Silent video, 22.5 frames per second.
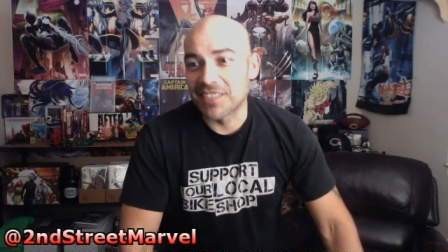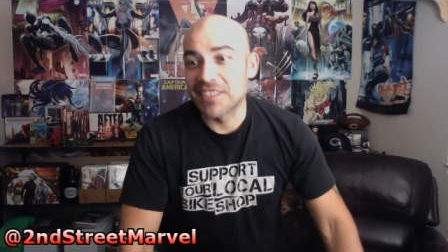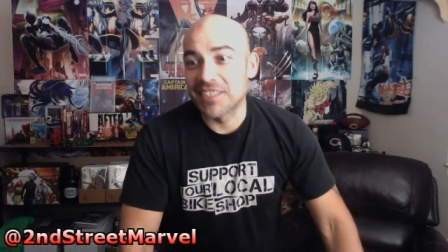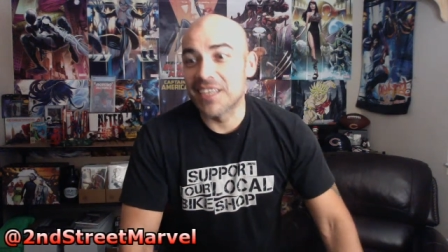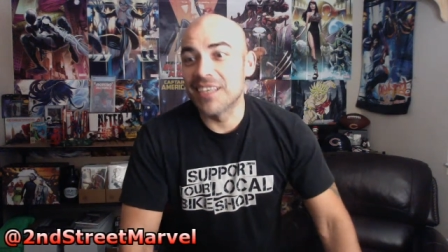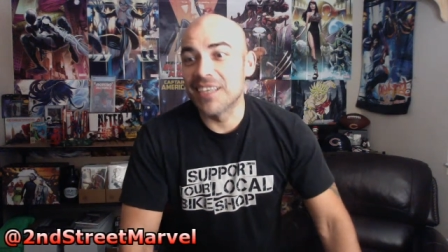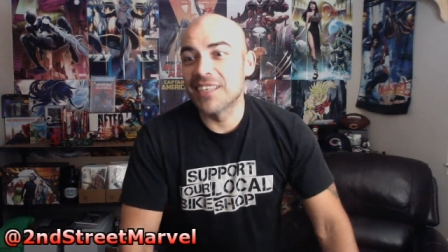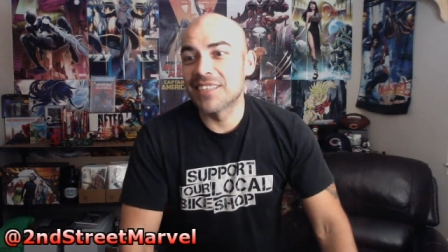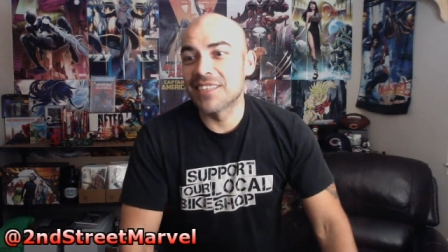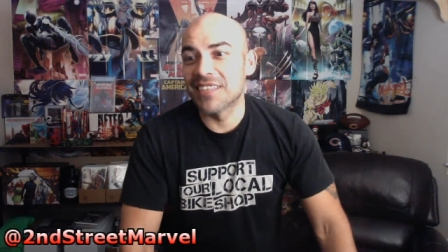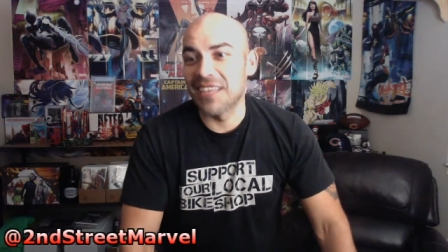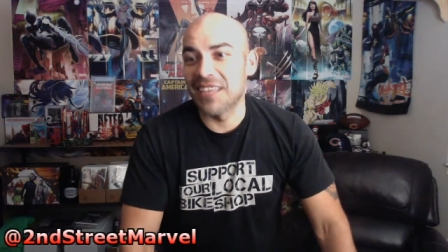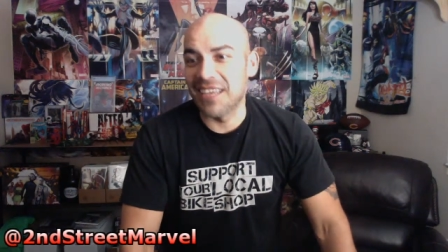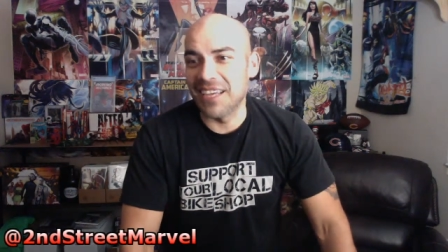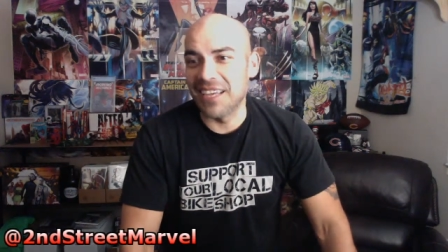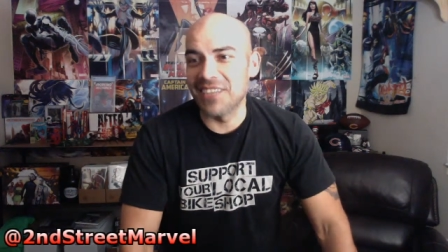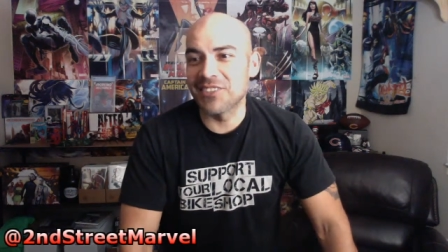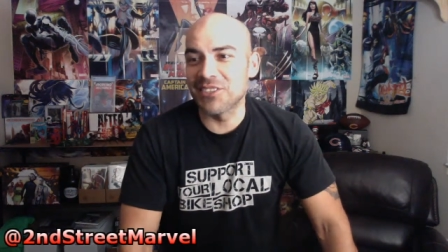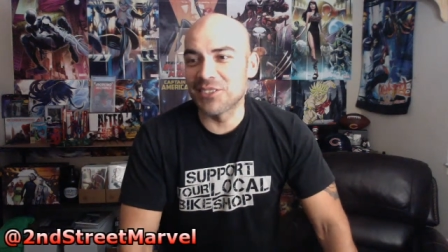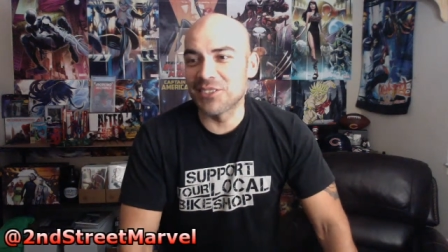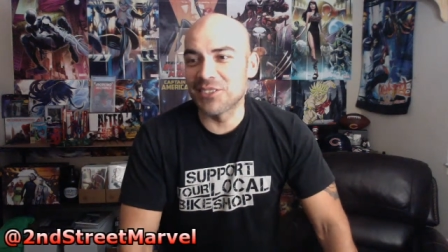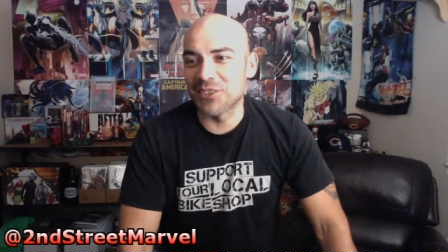yes,
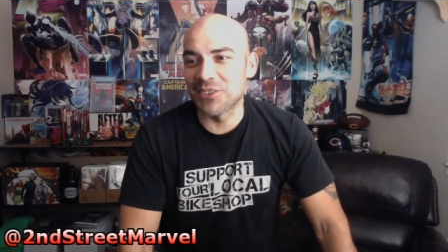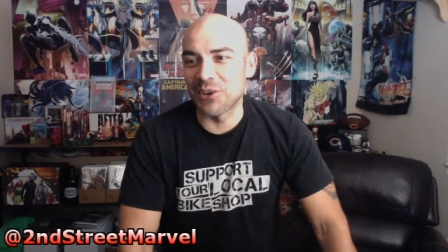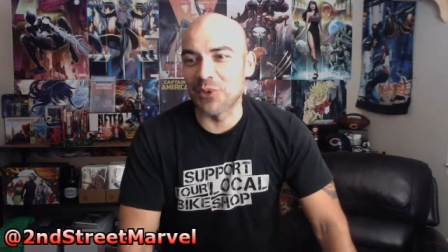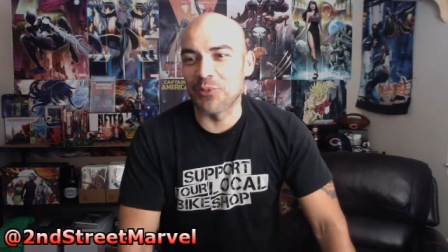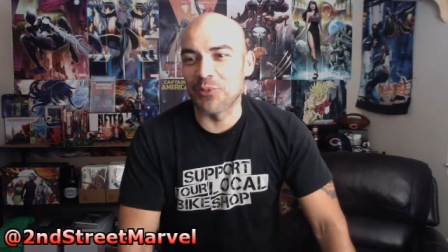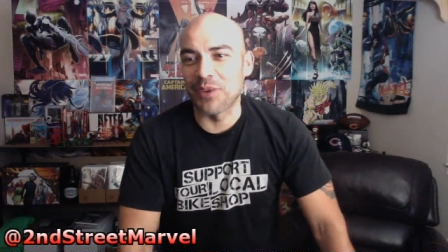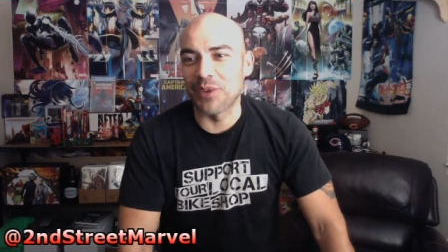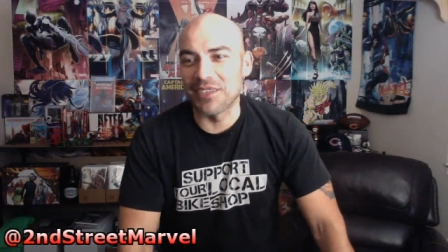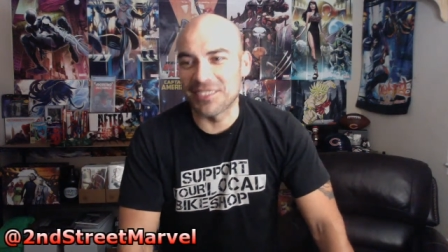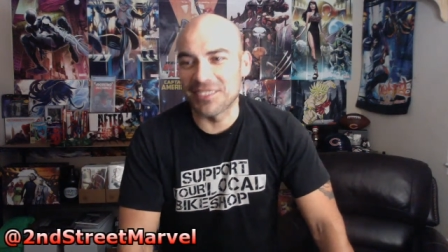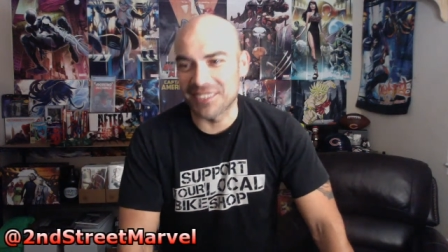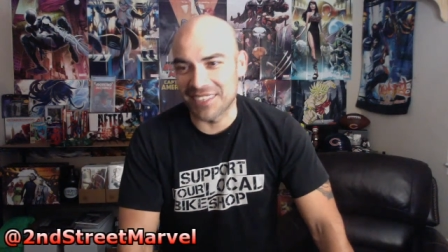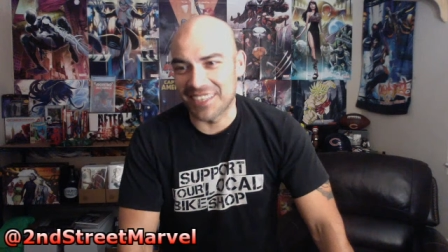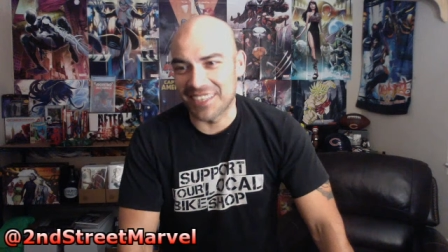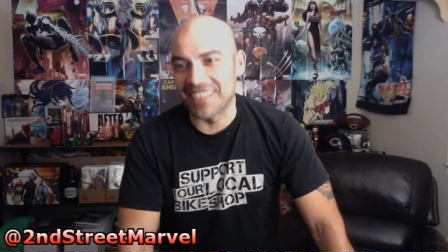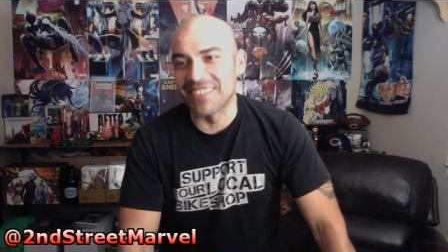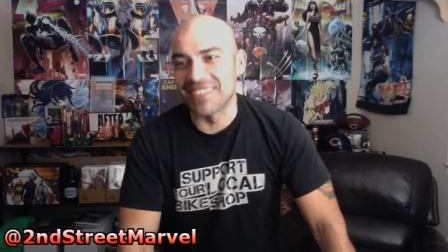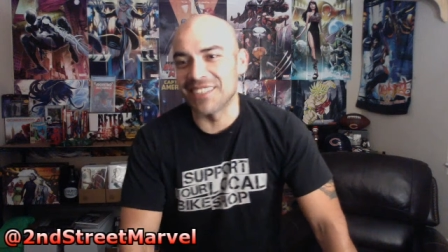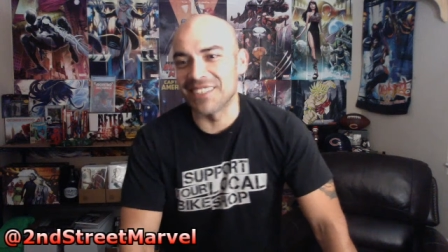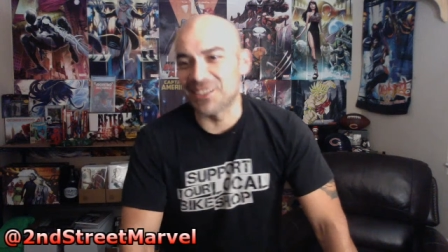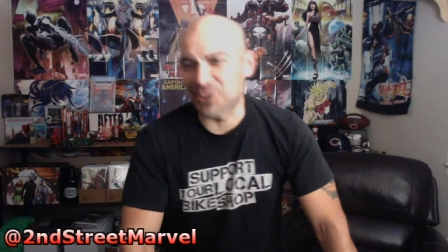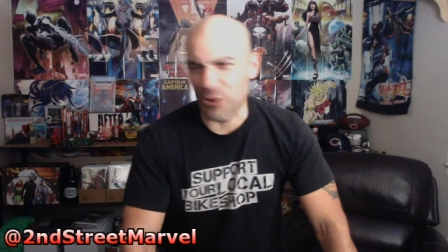Asians are racist
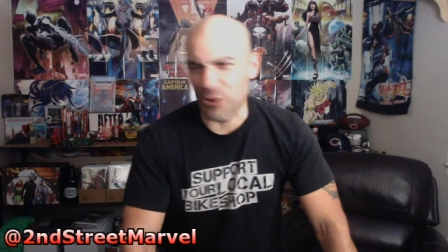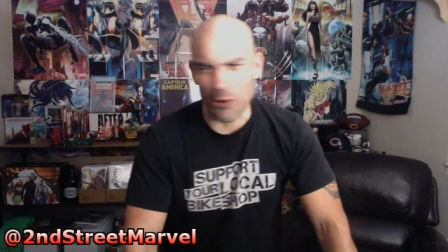against each other.